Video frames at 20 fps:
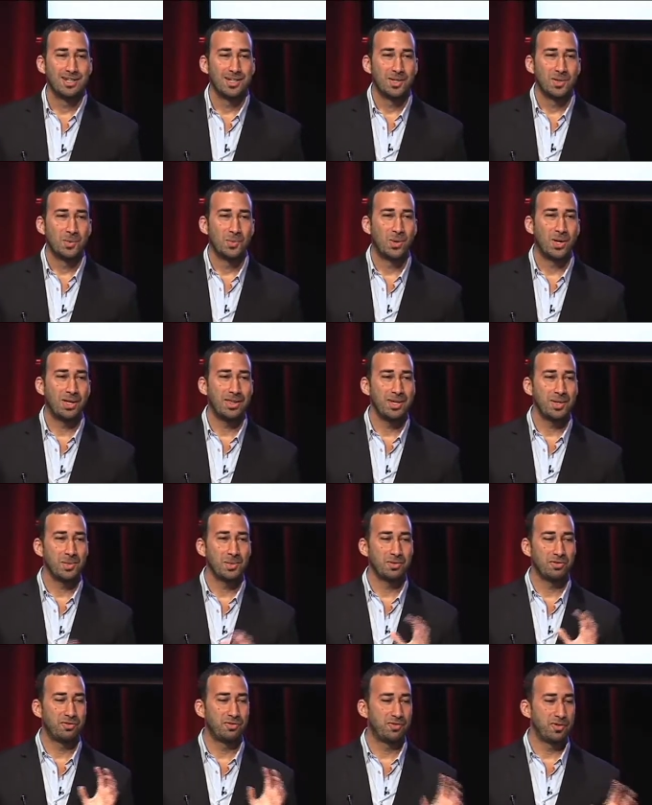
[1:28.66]
While they were
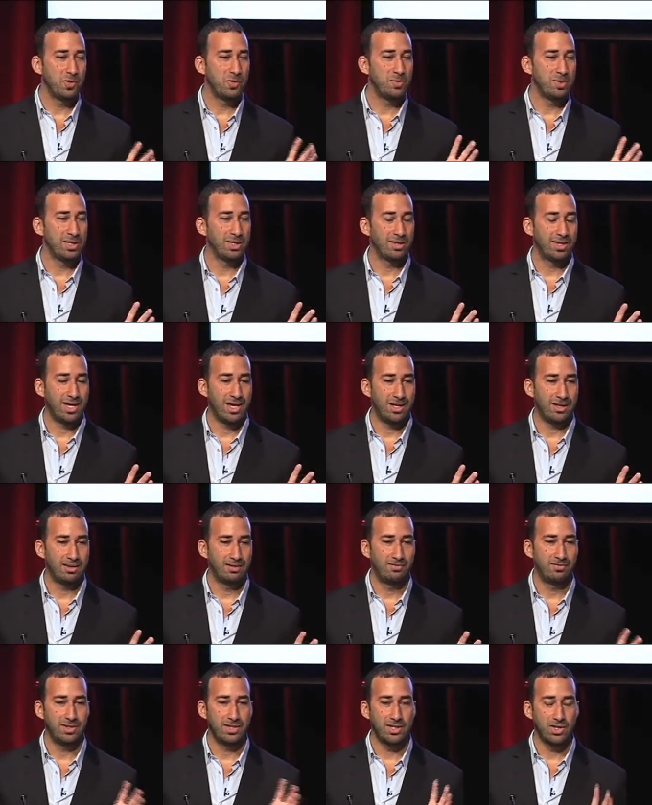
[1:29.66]
filming that, the
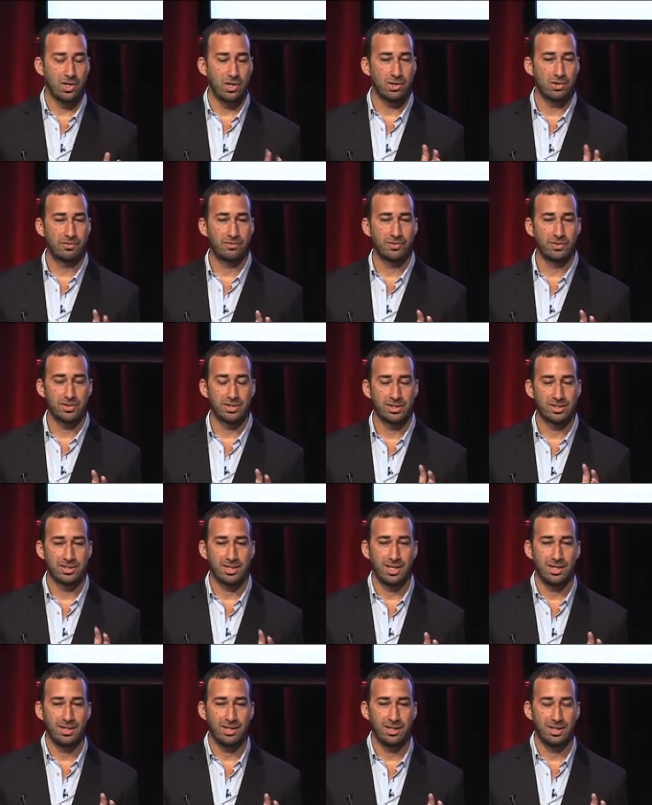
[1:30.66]
videographer
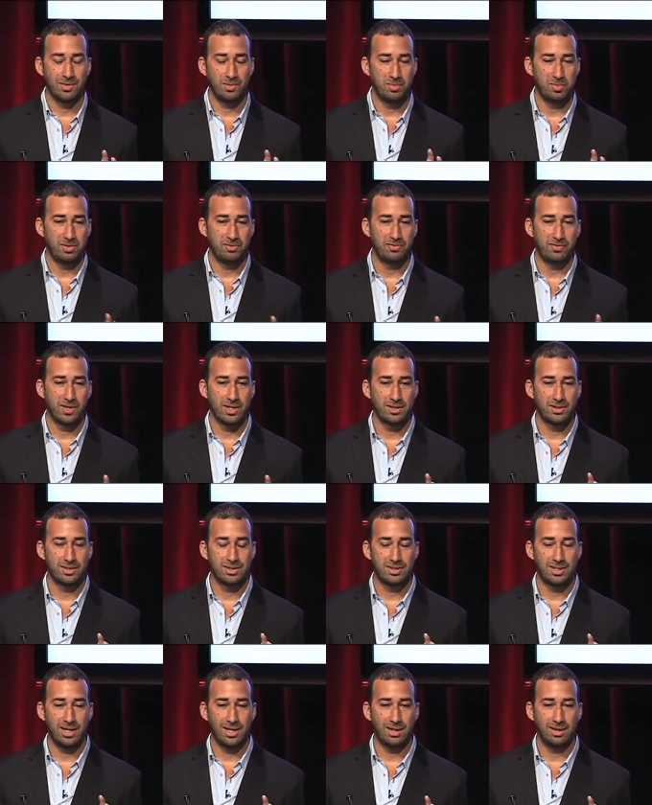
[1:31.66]
decided it would be fun to
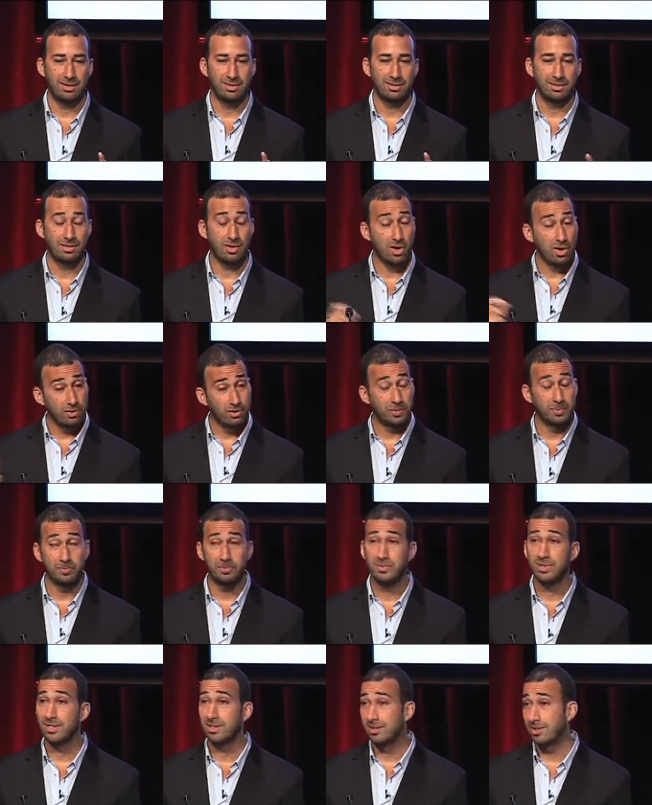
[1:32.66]
take a condom,
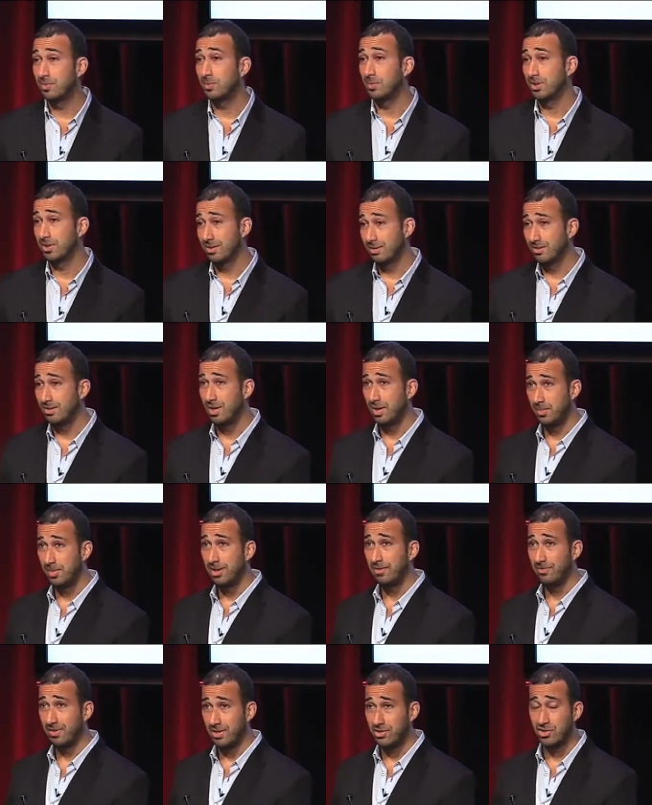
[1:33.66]
since it was all
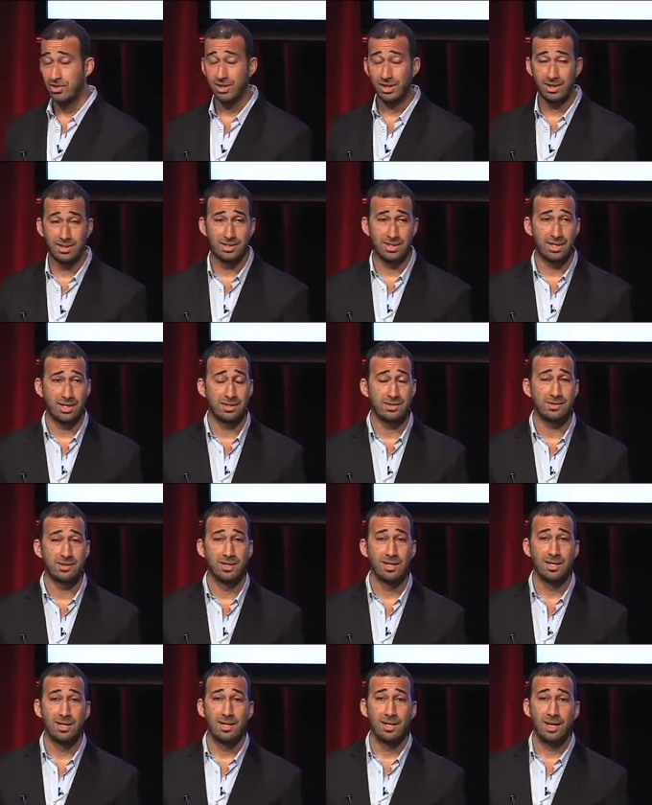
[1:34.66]
about Fashion Against AIDS,
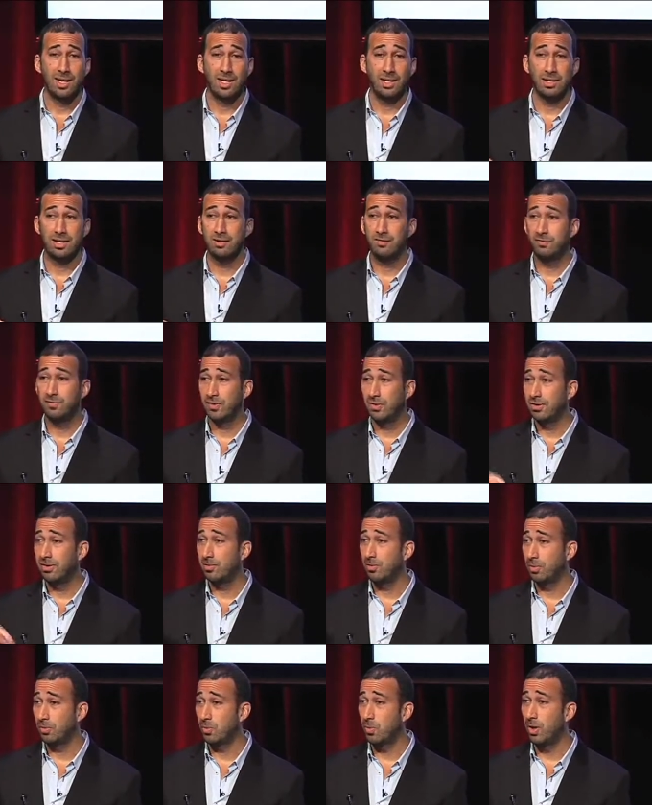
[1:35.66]
and he filled it
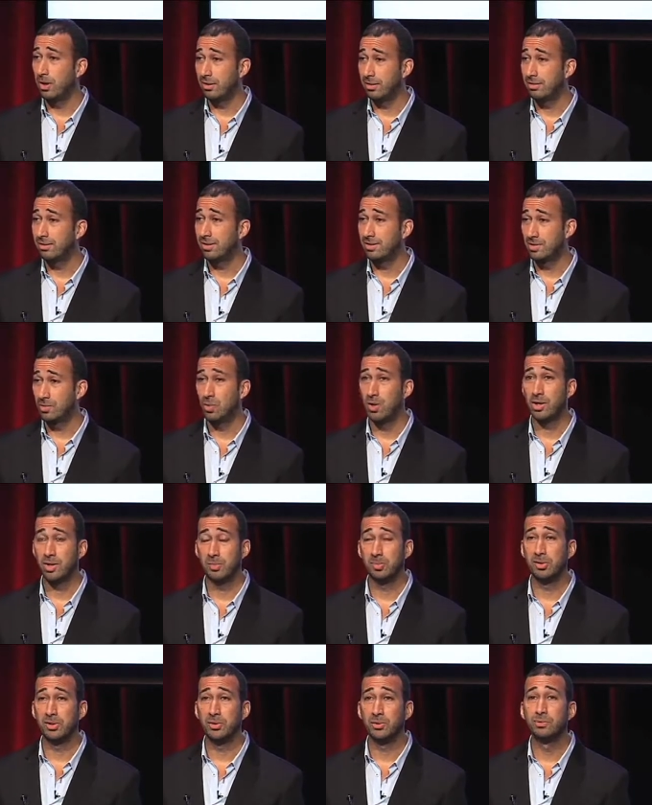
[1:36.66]
with water as a water
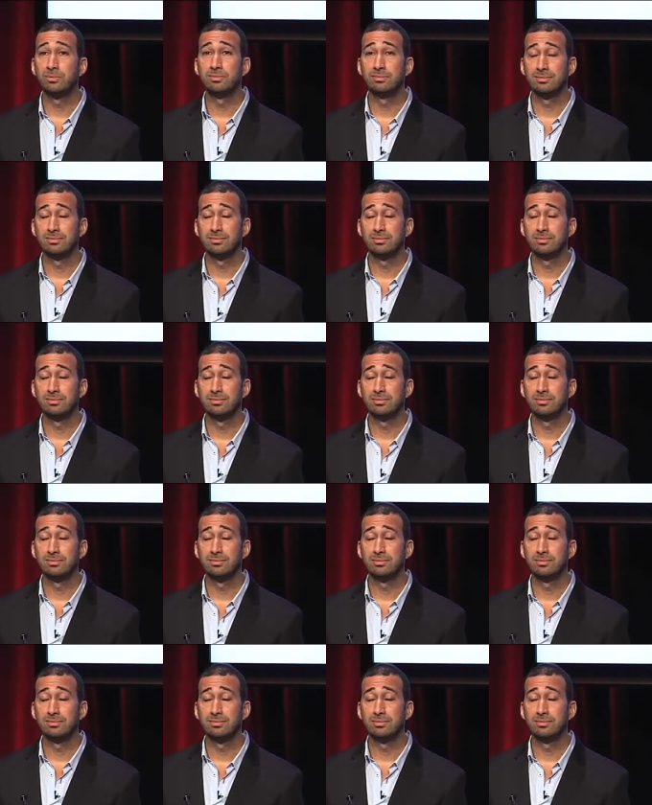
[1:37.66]
balloon,